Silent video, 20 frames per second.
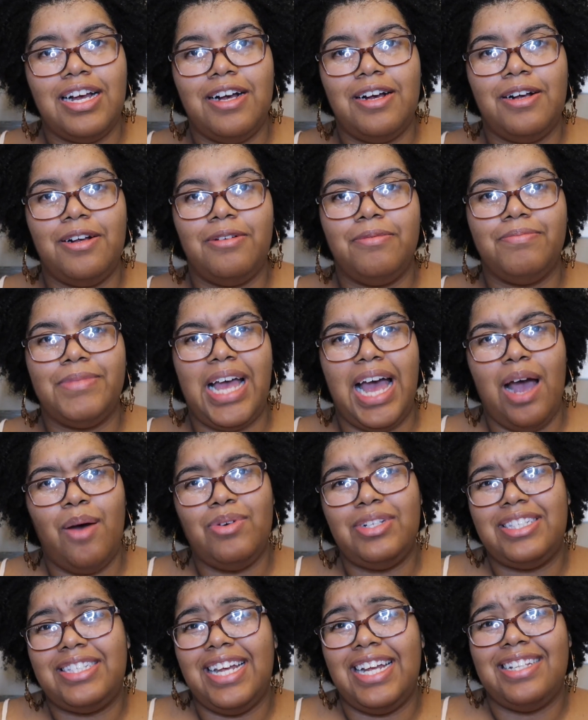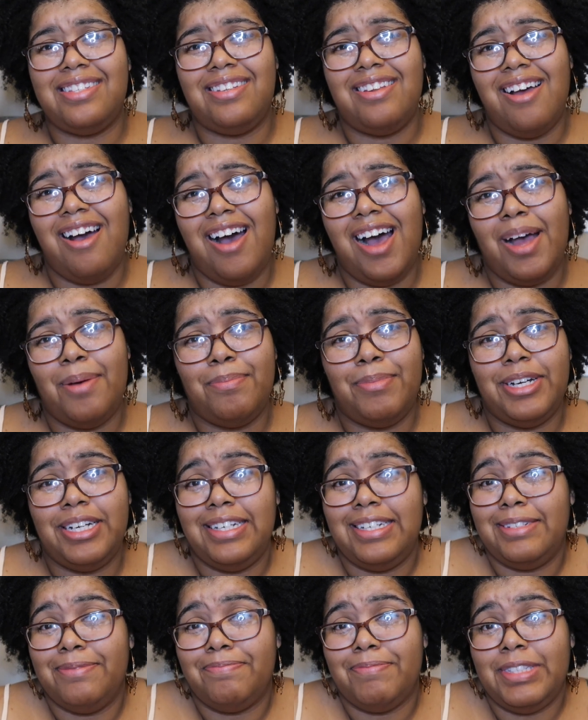I would say it's not,
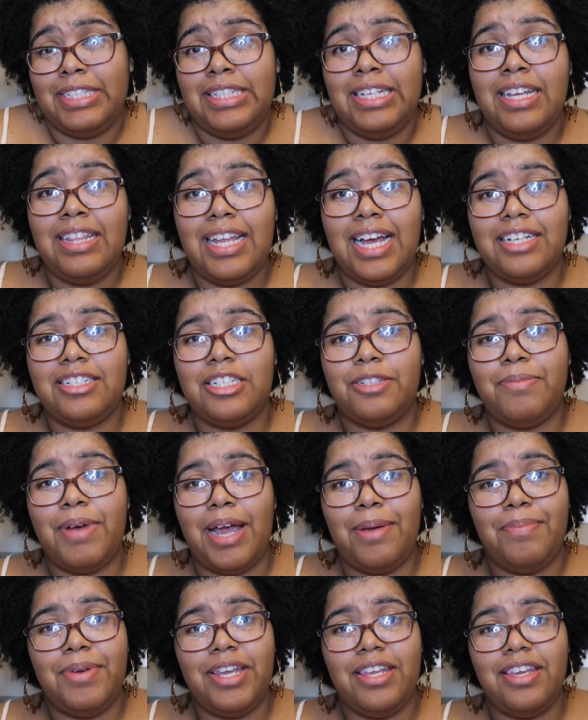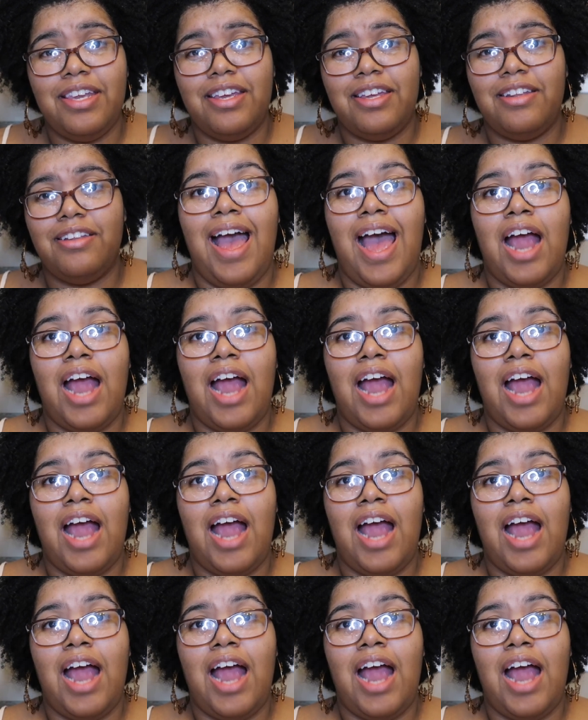but that's just my opinion.